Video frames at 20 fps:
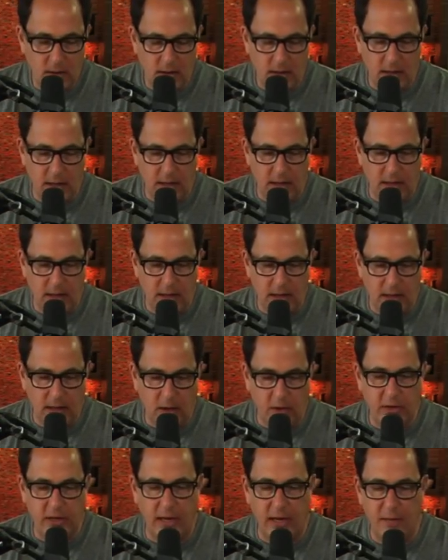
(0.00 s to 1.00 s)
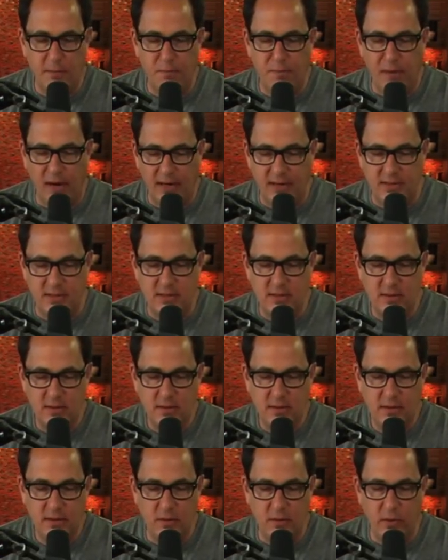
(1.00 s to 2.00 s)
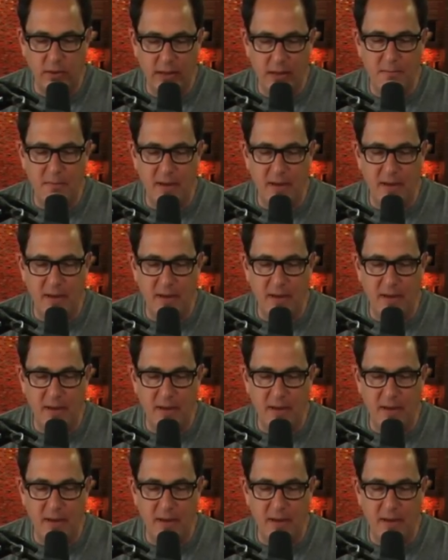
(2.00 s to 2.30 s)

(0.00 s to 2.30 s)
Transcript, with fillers: uh, okay, but the really